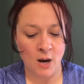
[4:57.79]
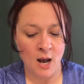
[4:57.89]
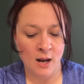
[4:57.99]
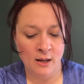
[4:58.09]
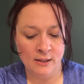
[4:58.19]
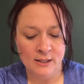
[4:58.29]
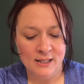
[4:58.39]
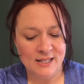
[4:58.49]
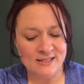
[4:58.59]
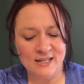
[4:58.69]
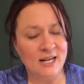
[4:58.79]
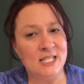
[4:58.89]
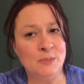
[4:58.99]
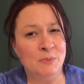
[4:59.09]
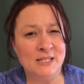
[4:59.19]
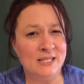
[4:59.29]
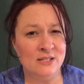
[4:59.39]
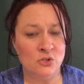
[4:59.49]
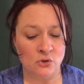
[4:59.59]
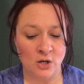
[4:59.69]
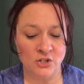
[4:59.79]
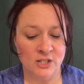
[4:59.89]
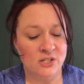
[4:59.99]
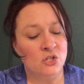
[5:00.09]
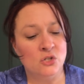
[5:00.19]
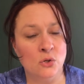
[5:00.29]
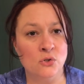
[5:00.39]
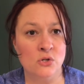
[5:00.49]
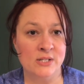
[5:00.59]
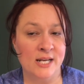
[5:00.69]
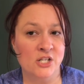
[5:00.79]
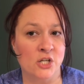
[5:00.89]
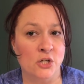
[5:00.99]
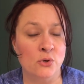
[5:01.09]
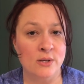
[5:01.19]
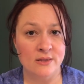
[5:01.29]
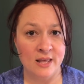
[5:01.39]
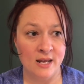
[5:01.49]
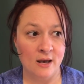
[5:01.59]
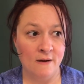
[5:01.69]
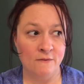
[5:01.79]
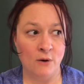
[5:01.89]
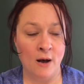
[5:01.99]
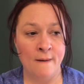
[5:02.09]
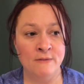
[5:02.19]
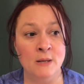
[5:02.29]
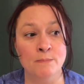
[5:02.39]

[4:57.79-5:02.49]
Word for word: Uh, it's not explicit instruction, it's just socialization. You can think of uh, the